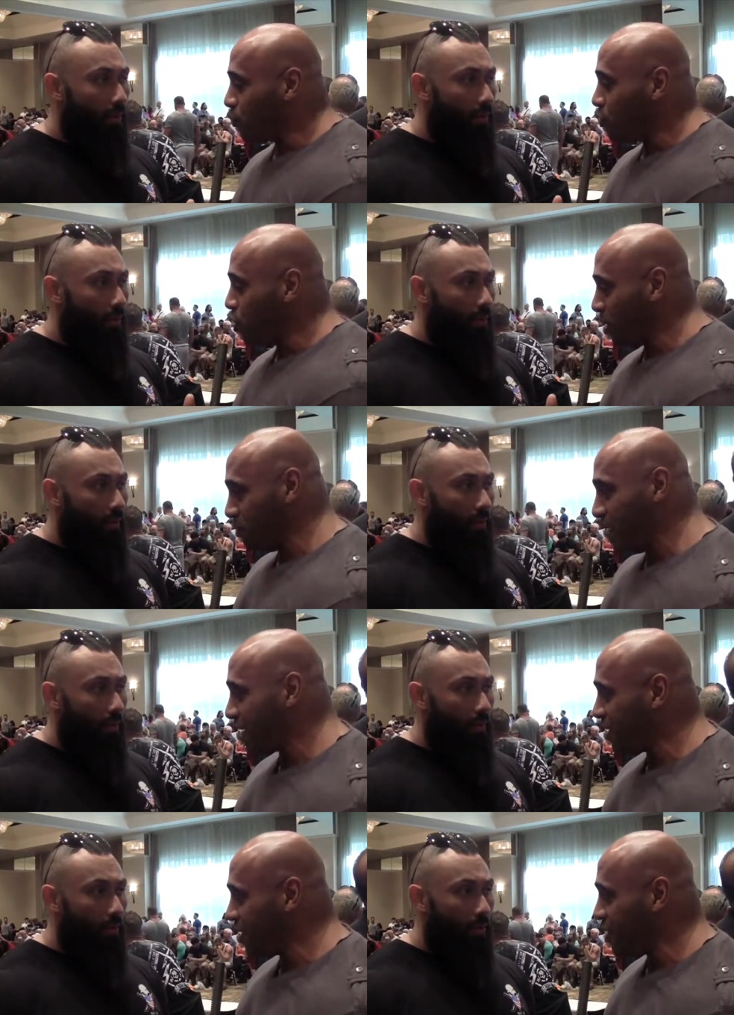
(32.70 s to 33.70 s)
Speaker 1: You're coming
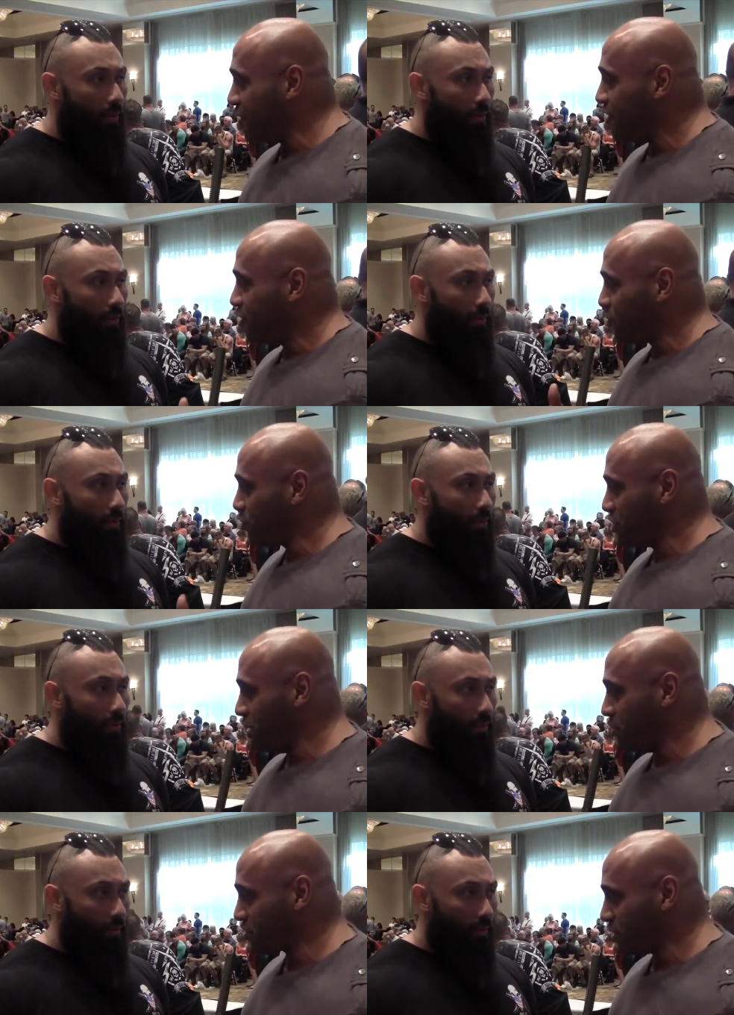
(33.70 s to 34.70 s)
back here to
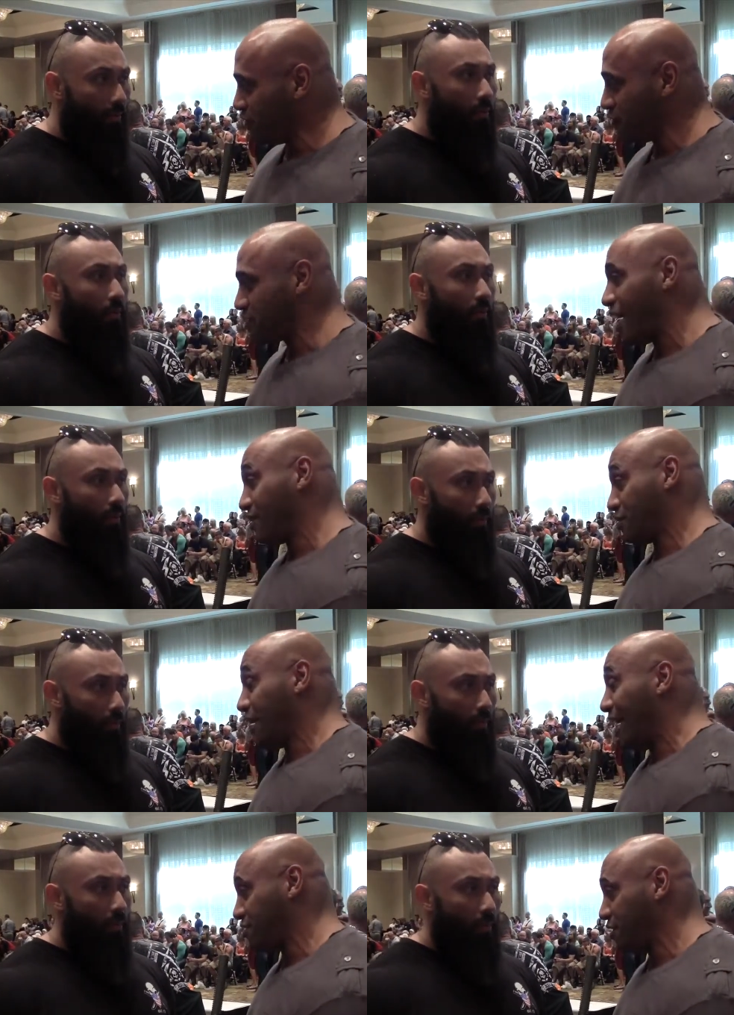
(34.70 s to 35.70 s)
redeem yourself as I,
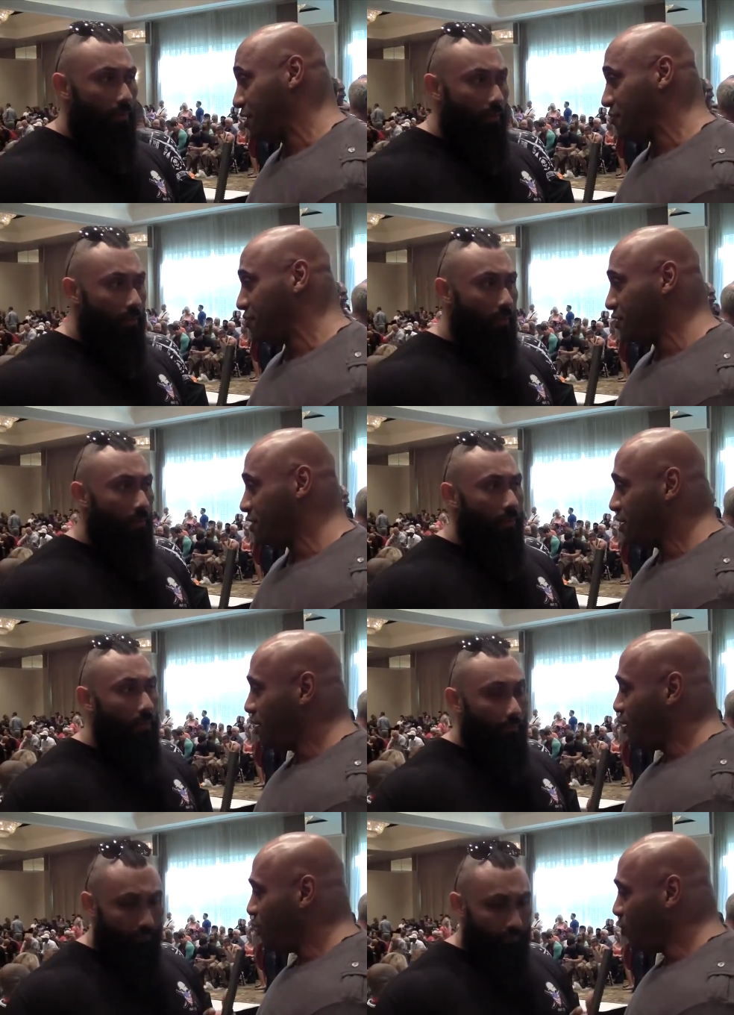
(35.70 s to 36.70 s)
I see it.
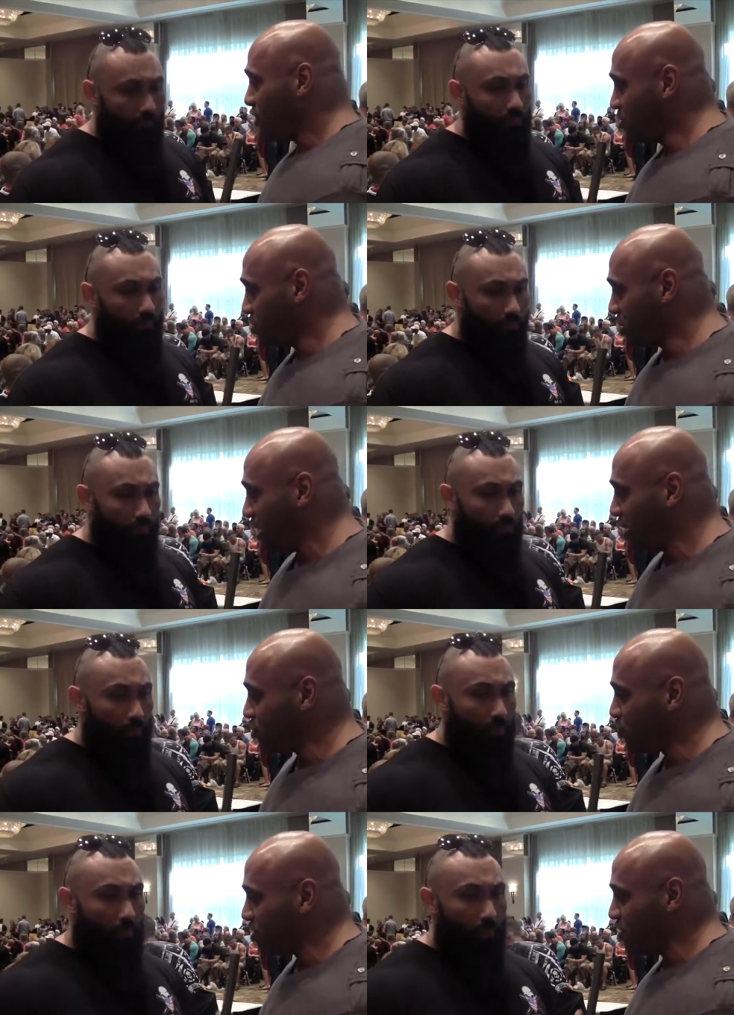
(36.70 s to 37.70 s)
What did you
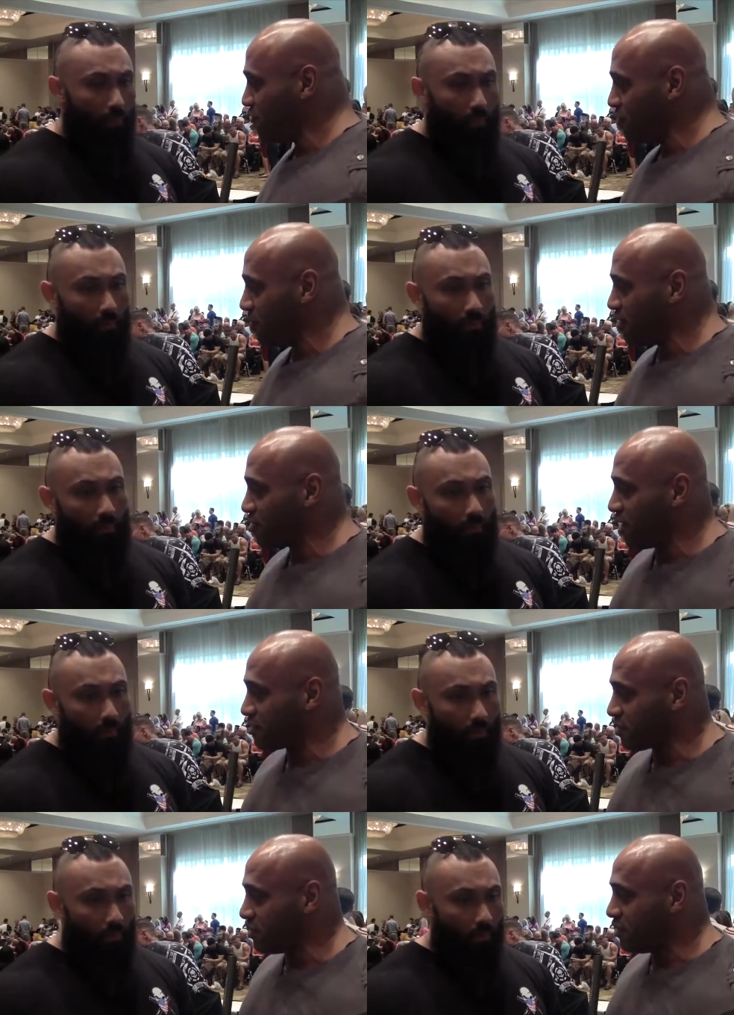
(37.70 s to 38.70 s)
change? What's different about Jason